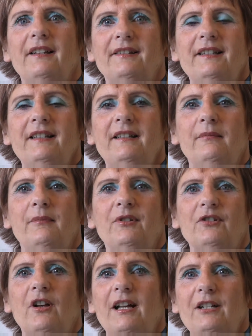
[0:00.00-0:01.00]
sitting
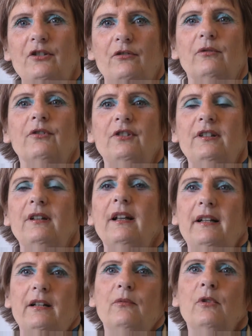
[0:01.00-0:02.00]
beside you, or
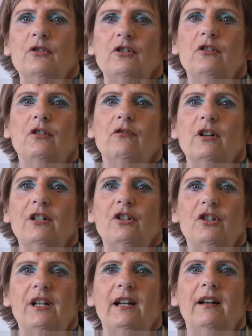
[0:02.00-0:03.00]
you know, watching in the rocking
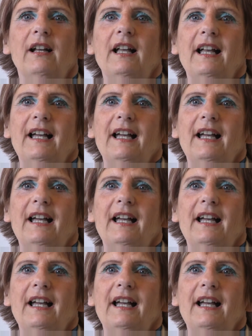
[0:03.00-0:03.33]
chair,